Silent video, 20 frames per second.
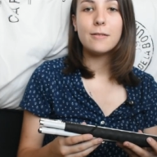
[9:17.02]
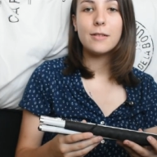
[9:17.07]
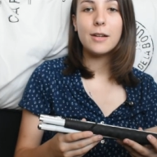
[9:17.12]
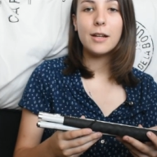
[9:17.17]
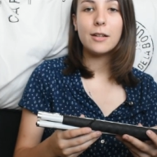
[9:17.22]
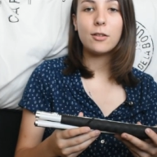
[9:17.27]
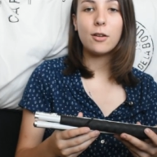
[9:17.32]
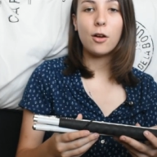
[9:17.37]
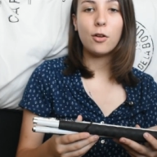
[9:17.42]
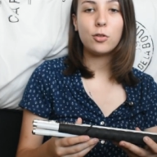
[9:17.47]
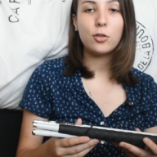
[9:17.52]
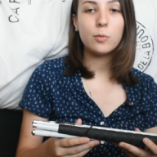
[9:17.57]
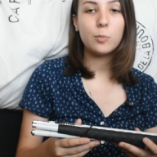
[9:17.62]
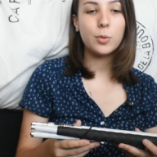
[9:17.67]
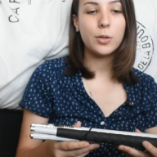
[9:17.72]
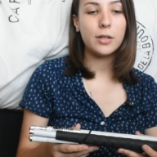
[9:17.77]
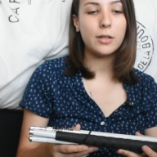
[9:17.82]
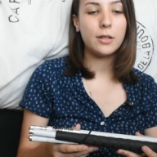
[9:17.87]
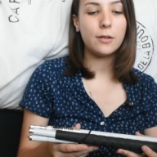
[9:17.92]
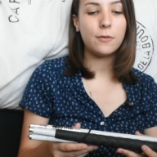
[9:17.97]
It's also
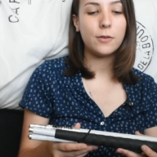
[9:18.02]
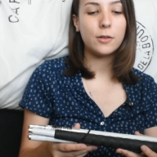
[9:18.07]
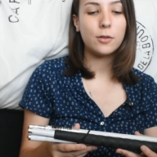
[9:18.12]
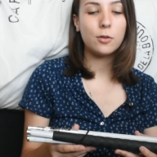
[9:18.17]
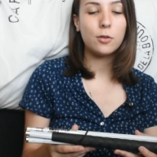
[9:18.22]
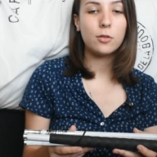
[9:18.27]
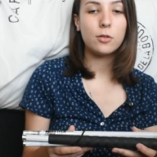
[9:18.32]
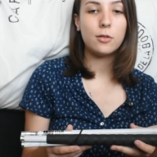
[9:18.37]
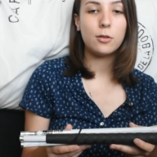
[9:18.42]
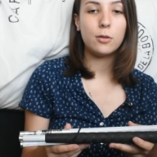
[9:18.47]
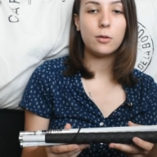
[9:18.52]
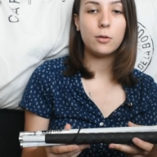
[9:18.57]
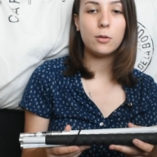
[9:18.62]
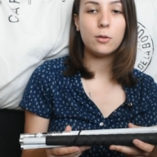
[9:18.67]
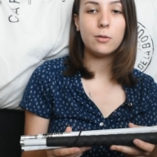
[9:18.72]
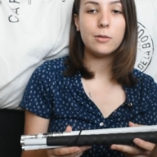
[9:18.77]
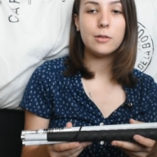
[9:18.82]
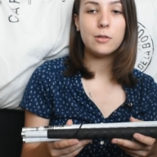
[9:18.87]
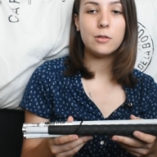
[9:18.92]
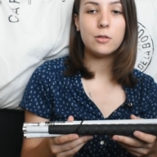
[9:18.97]
pretty difficult
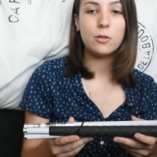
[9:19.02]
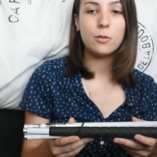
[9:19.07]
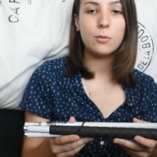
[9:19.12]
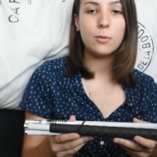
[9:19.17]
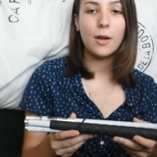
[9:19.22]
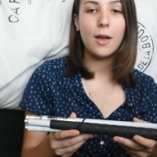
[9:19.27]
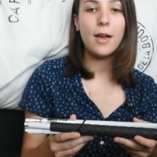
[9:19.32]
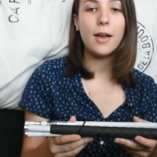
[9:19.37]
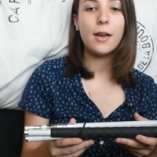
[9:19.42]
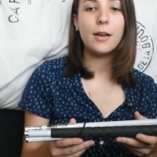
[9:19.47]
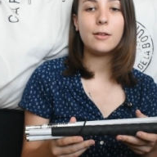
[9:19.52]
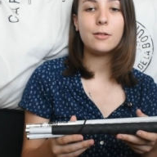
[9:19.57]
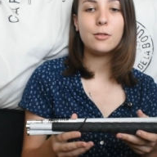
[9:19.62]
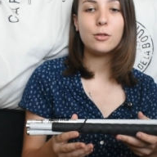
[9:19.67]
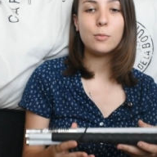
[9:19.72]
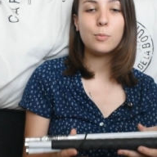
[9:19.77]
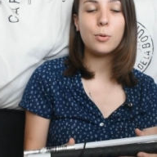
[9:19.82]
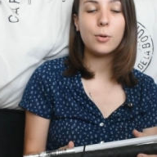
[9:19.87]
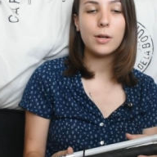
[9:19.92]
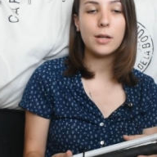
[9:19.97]
to do a
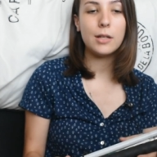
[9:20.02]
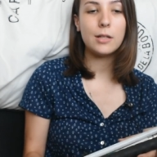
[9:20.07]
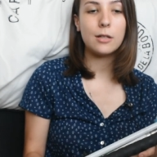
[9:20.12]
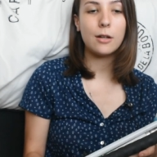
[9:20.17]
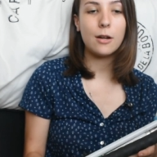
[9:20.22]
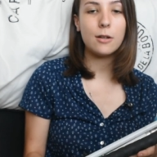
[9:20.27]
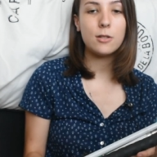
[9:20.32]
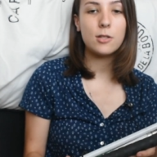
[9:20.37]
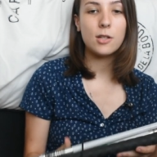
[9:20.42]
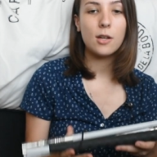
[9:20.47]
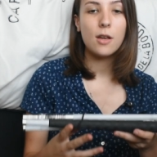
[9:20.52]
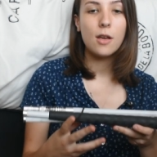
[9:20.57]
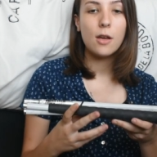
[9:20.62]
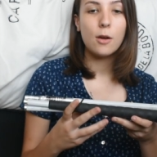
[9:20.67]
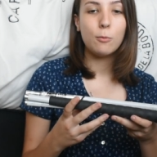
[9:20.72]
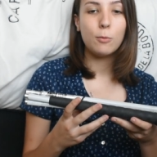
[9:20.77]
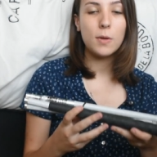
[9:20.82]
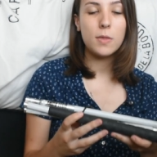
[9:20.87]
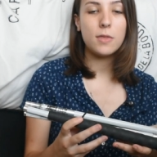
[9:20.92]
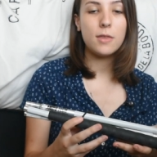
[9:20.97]
2-point touch
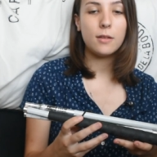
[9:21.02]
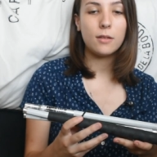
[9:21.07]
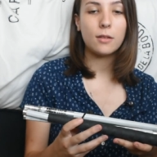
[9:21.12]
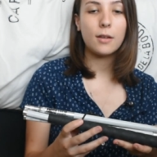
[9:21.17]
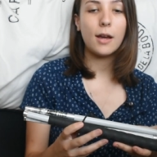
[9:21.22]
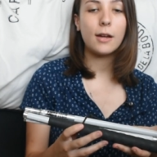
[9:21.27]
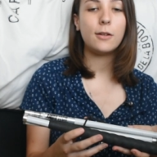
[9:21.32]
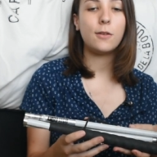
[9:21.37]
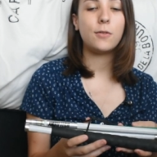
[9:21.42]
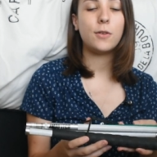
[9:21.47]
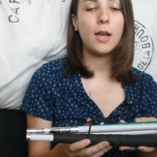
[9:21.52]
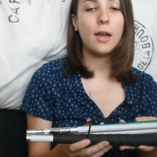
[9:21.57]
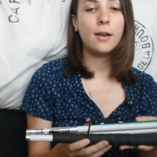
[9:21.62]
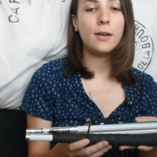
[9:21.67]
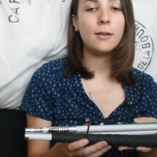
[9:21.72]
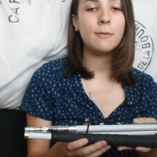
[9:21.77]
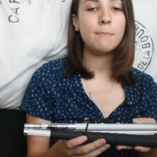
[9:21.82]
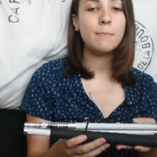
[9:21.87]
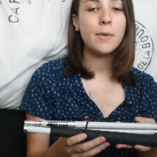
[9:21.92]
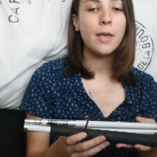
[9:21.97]
with this kind of
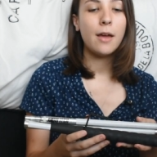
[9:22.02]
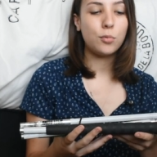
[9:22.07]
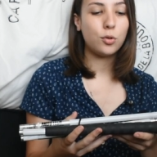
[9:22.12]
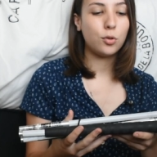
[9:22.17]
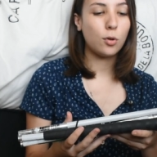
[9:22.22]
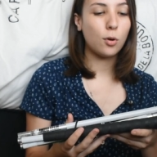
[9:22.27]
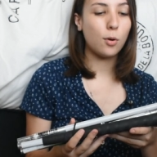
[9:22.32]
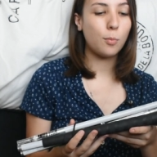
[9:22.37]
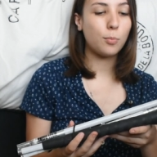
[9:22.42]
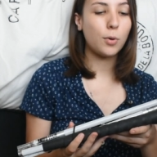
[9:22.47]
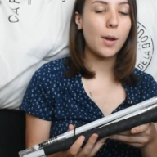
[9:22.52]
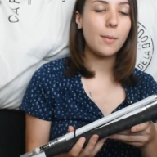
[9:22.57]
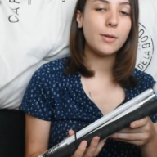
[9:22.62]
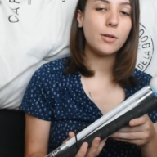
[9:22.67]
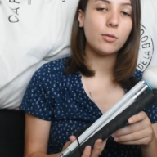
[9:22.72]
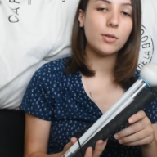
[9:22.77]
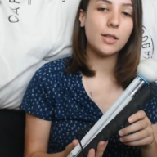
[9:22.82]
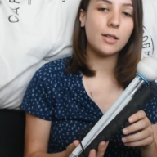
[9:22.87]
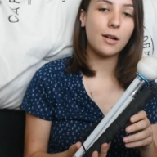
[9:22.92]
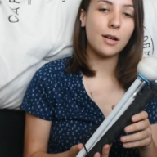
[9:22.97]
cane, so
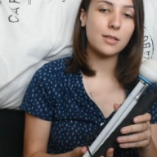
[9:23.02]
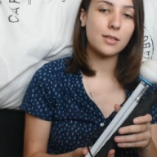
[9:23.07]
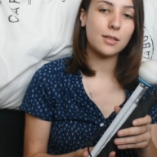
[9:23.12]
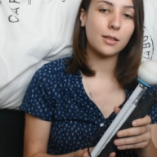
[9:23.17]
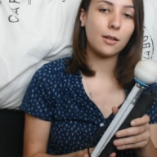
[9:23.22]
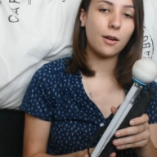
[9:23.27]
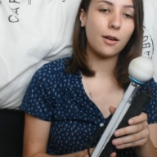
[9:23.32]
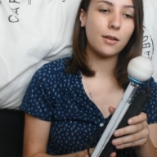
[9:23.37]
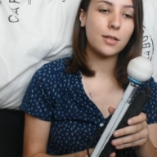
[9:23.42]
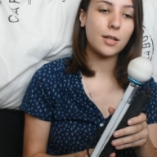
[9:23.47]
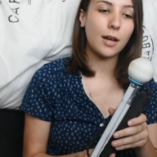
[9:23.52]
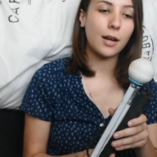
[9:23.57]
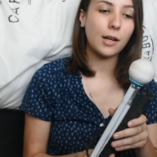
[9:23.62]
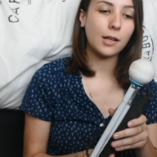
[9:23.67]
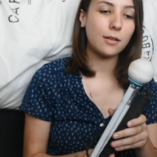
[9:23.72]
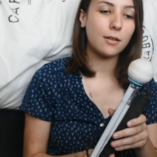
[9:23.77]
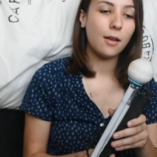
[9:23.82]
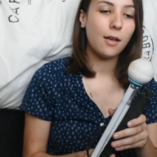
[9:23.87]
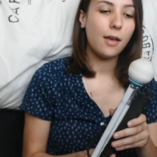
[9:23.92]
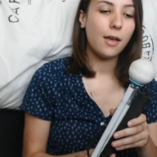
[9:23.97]
probably only constant
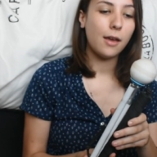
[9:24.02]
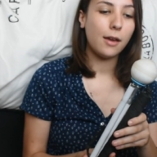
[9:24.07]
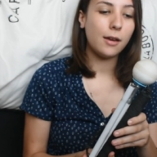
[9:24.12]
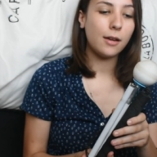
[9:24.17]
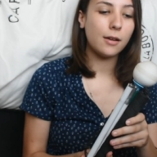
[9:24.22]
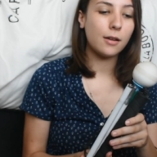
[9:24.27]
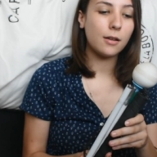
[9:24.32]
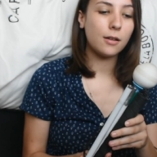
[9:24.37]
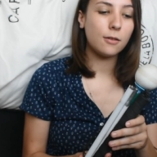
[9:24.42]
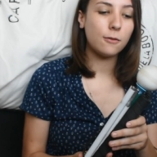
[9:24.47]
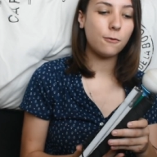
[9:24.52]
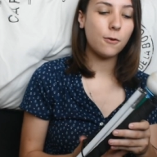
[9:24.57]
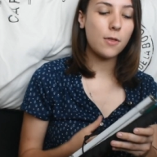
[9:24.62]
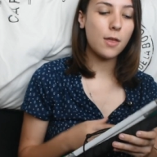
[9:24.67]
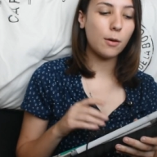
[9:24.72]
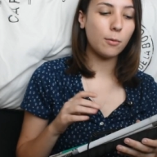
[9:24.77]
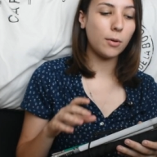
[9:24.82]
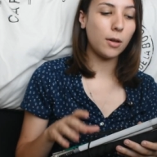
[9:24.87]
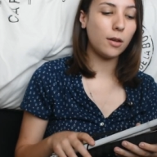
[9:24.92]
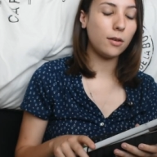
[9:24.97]
contact. And for
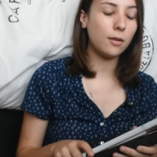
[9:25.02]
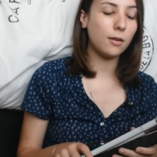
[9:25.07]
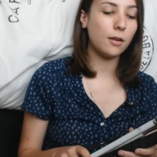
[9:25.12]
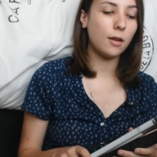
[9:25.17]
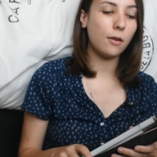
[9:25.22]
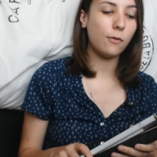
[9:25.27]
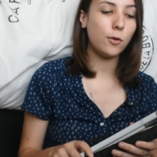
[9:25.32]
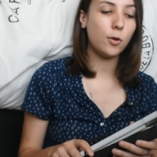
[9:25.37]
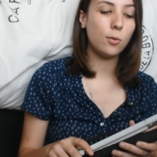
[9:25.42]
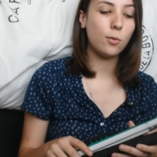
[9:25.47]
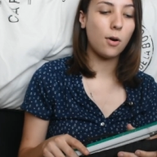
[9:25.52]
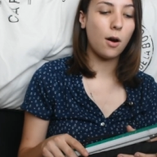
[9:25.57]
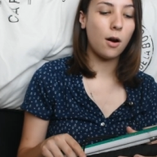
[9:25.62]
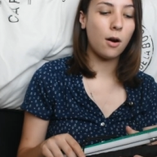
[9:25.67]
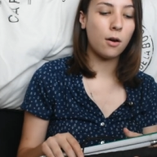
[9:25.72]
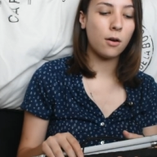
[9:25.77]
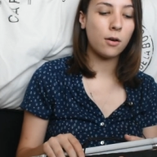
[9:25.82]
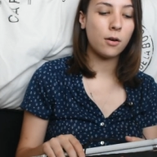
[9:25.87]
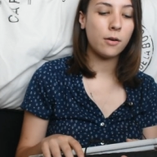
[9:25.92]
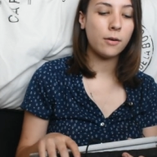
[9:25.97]
that reason, if you
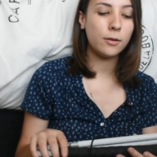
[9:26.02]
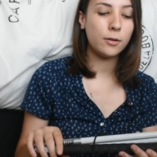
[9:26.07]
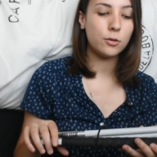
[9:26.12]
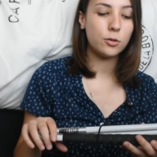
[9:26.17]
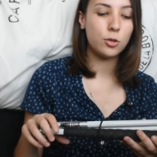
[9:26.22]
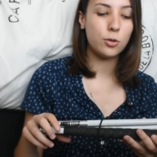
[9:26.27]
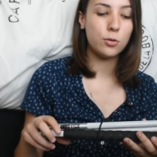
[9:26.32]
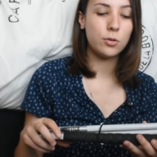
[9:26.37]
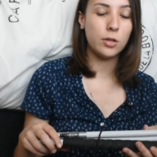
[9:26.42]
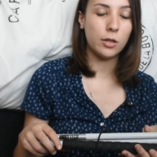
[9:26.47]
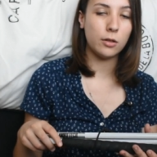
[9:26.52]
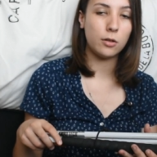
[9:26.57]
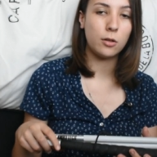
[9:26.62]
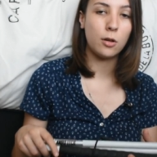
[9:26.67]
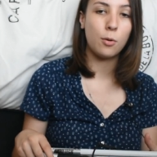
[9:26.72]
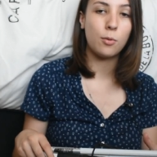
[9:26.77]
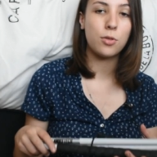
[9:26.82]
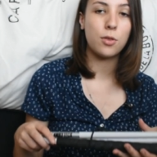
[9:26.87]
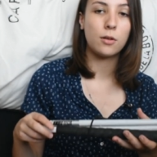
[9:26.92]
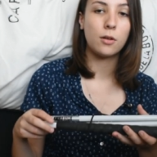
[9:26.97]
are choosing to
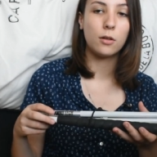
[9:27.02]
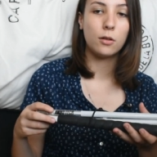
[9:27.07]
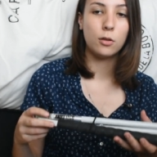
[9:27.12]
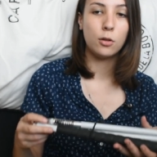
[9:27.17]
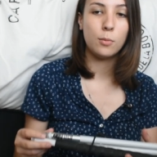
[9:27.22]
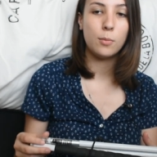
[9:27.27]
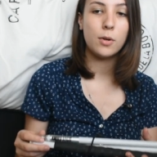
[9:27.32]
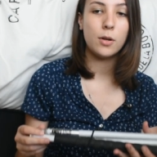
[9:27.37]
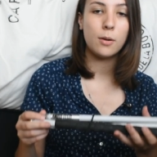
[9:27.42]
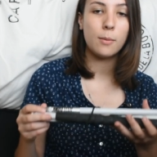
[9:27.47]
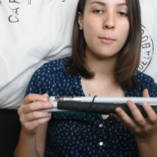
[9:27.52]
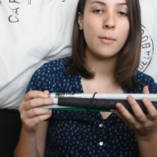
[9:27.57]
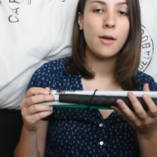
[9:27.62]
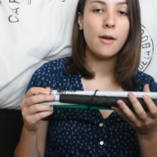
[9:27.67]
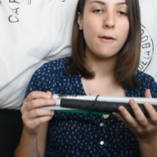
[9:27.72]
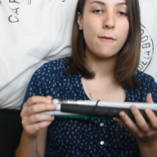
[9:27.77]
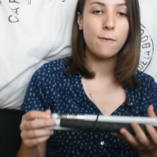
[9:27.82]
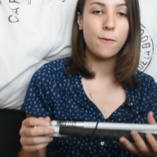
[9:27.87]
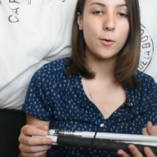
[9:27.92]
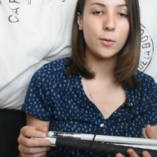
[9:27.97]
go with an aluminum
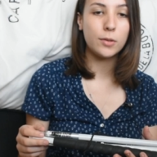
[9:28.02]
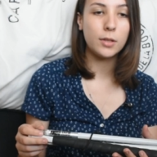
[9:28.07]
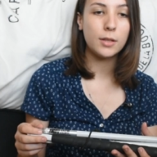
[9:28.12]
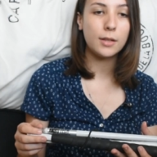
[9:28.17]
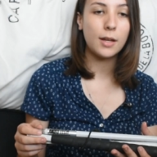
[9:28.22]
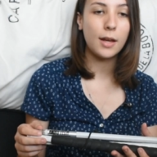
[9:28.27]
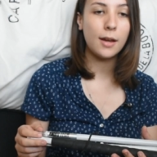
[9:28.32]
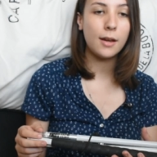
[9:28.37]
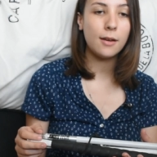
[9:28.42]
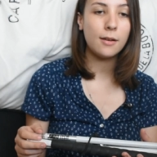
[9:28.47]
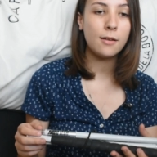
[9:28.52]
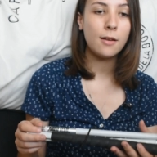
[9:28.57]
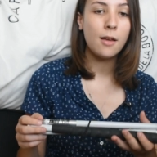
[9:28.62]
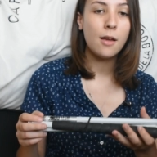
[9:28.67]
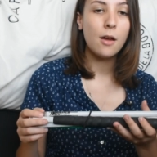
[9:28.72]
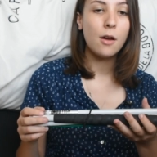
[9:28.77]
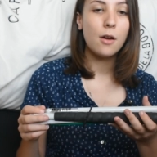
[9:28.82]
folding cane,